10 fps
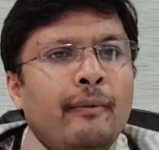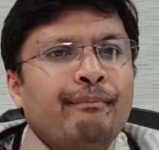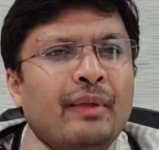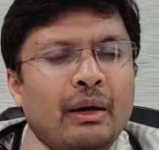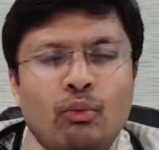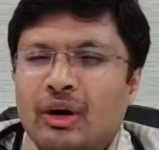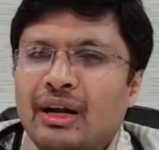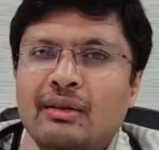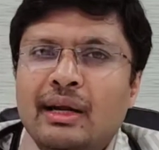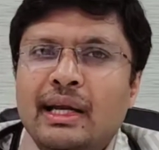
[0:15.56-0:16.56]
and what
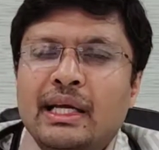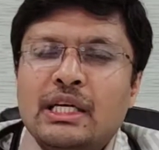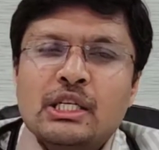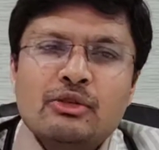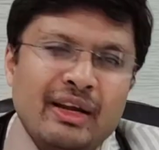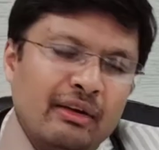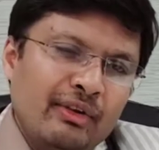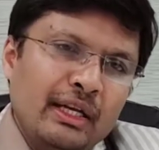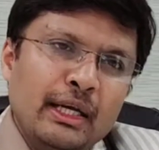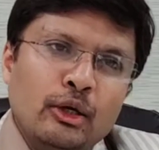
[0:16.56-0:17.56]
are the indications when
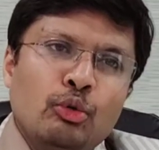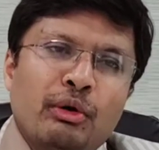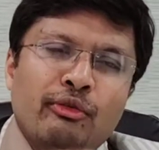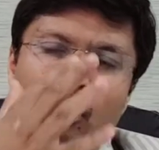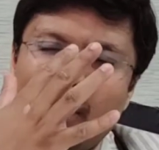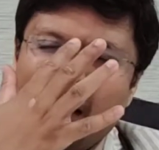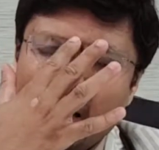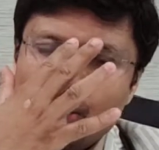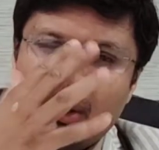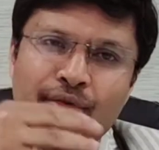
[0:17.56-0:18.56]
we need to perform an
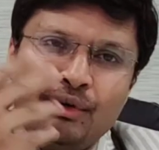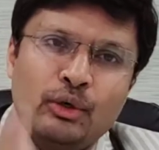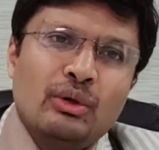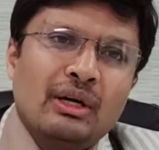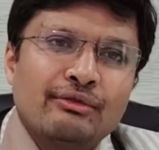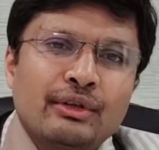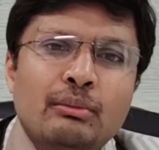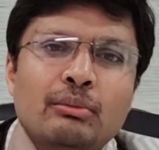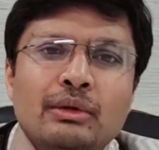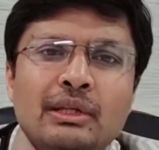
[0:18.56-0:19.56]
angiography to
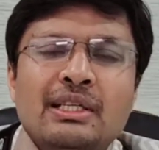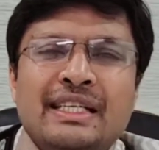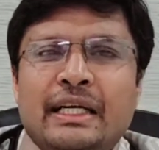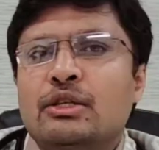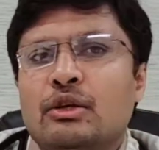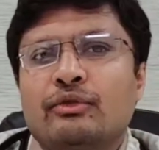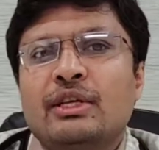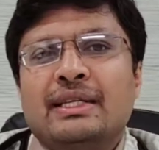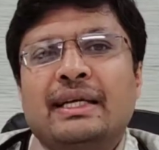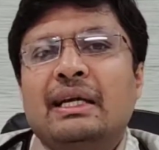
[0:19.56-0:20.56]
confirm the status of
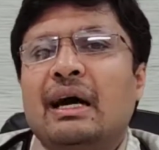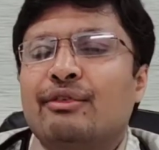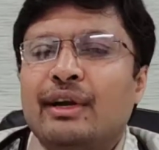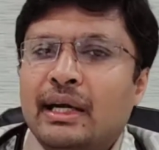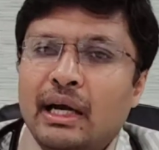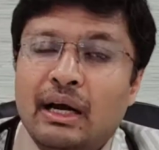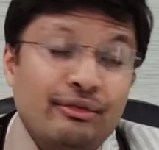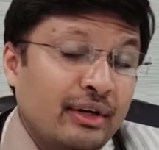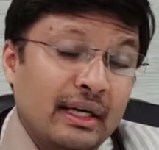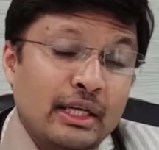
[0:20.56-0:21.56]
the stent after an,
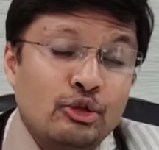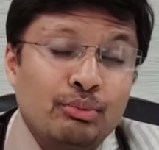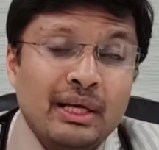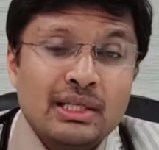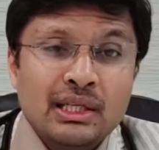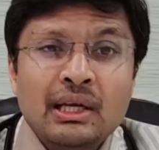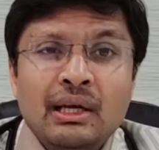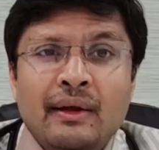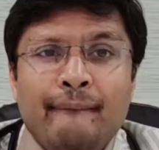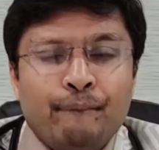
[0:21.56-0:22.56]
after an angioplasty
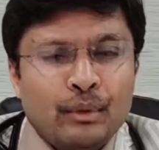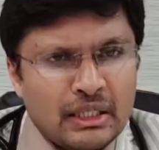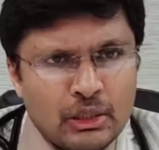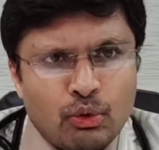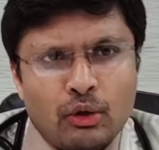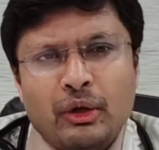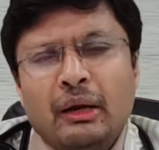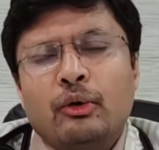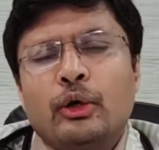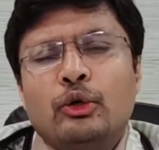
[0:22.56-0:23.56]
this is what we
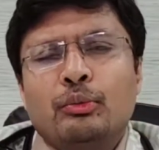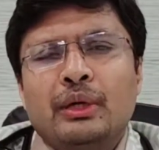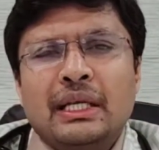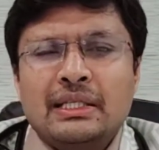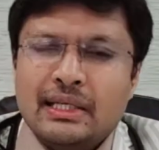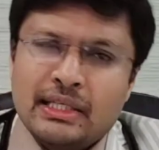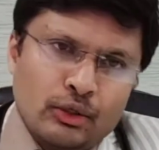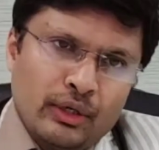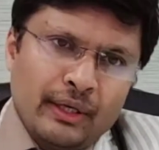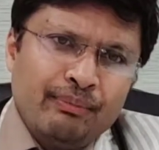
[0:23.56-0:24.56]
are going to be discussing
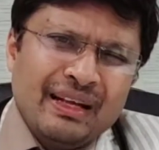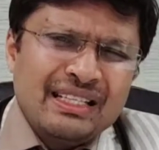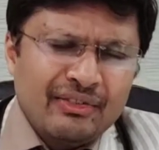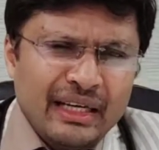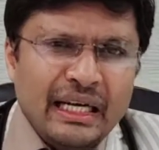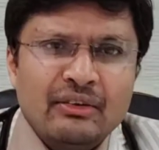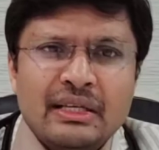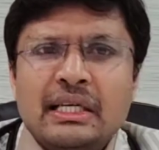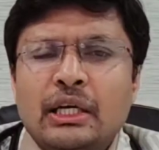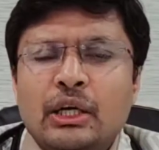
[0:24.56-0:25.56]
today. It's a very
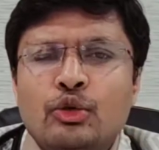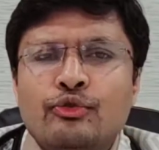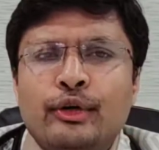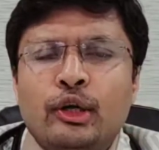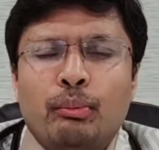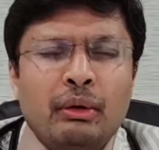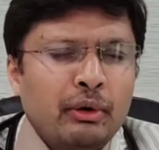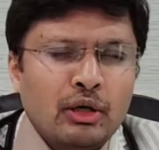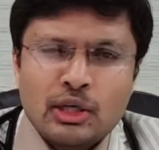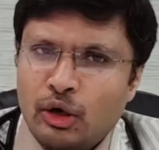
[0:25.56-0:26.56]
interesting and useful topic
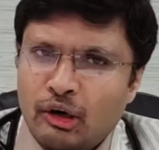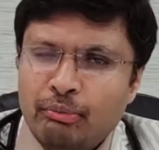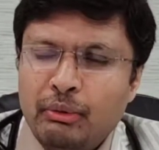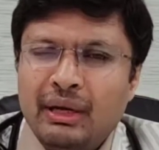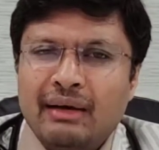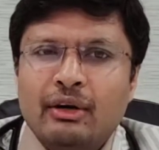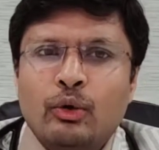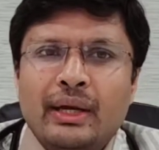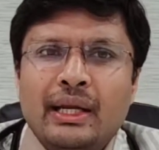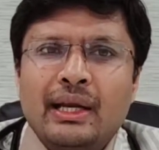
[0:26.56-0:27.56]
because a lot of people have a
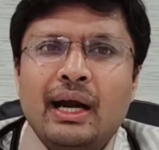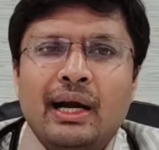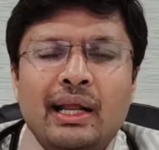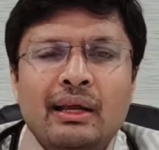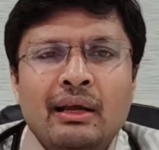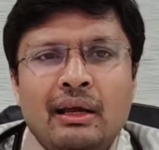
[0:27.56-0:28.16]
query regarding